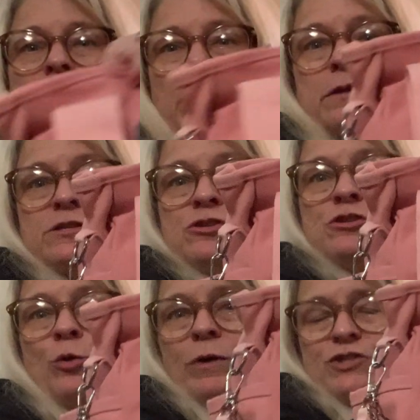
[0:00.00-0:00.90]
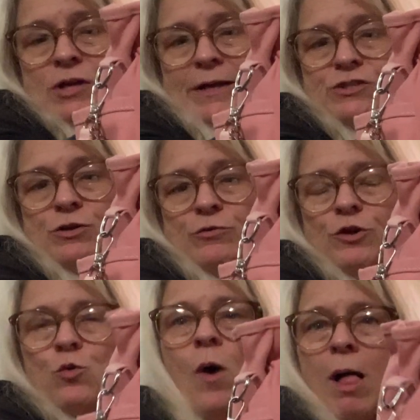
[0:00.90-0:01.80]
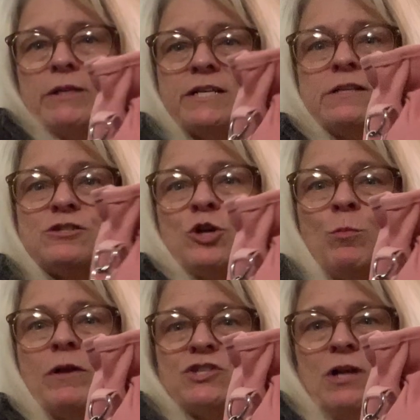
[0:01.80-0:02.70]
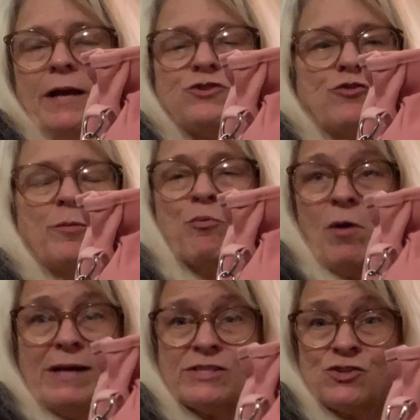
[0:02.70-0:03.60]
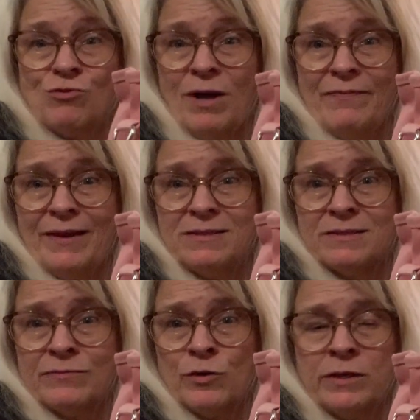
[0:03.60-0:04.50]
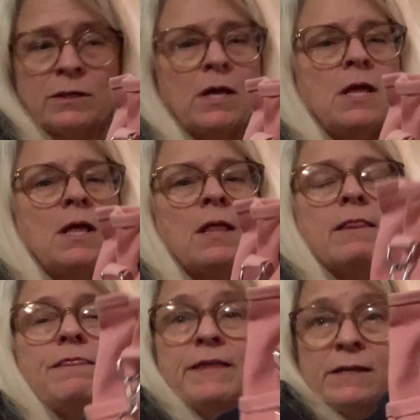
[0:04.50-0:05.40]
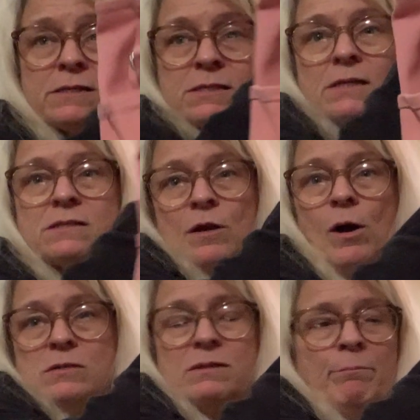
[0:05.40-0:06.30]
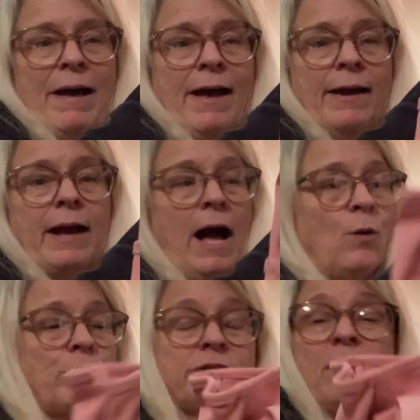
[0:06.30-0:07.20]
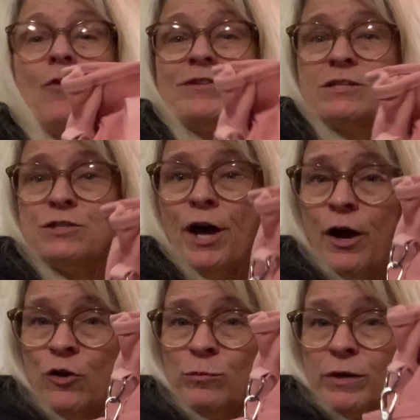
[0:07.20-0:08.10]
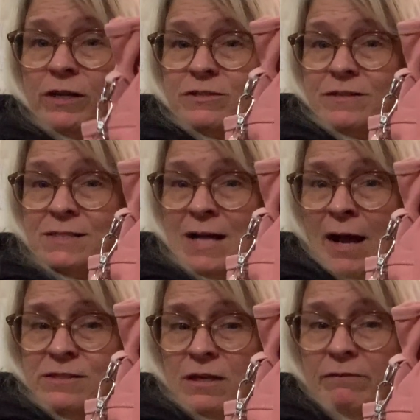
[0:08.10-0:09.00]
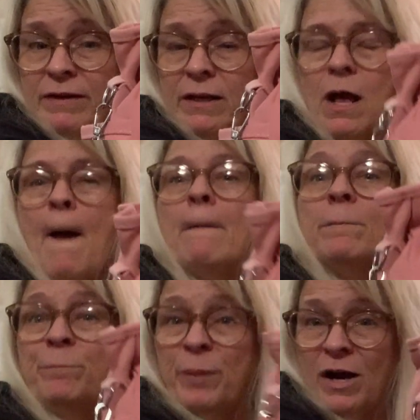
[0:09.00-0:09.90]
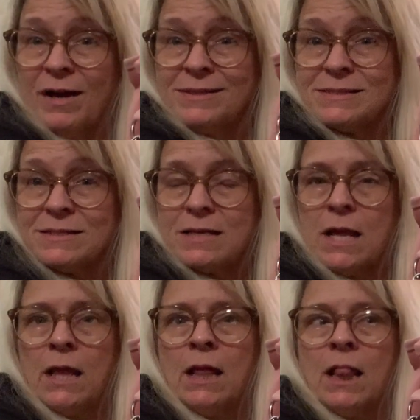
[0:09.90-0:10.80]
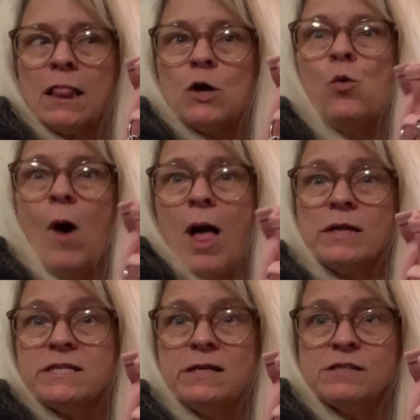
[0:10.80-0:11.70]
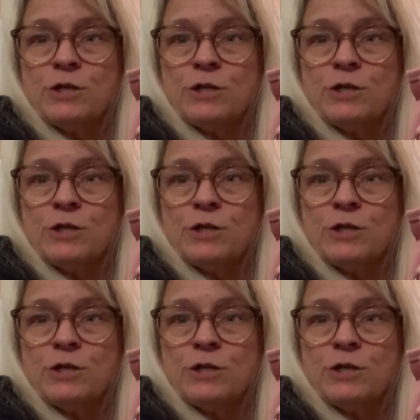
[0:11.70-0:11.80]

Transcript: is so much nicer. The quality is so much nicer. The prices are not that different. This is an awesome bag. I wouldn't call this a tote because of the size of it, but the quality is so